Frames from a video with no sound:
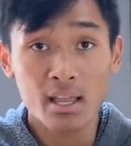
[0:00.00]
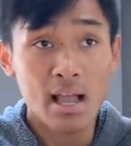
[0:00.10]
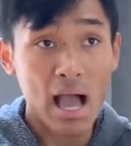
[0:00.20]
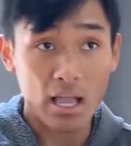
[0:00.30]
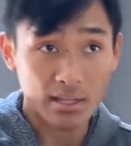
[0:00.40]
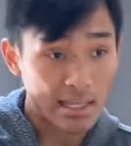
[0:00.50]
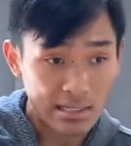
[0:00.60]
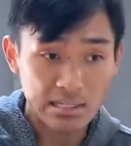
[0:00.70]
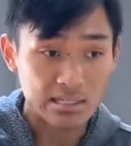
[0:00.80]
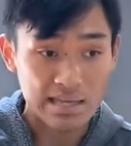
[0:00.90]
I at
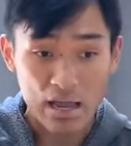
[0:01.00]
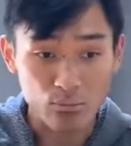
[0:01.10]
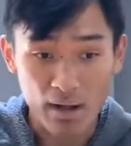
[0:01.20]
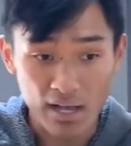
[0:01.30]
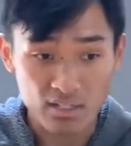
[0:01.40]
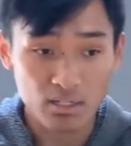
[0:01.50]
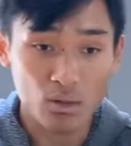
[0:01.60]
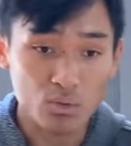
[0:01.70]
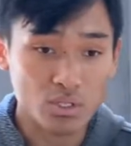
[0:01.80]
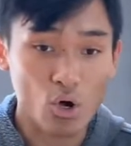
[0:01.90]
least shadow box
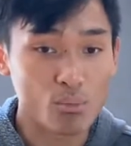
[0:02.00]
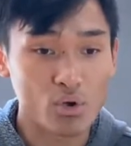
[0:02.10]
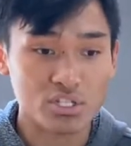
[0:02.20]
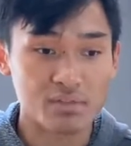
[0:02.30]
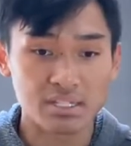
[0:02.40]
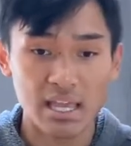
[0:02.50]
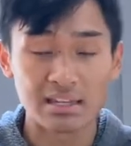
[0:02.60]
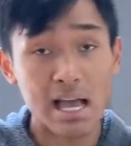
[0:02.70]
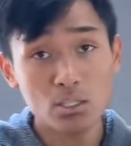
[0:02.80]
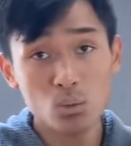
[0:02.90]
close to almost every day.
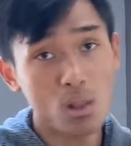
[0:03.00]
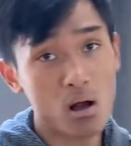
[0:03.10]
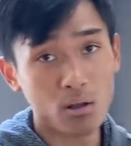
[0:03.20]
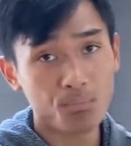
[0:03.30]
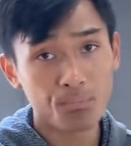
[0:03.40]
Not too long,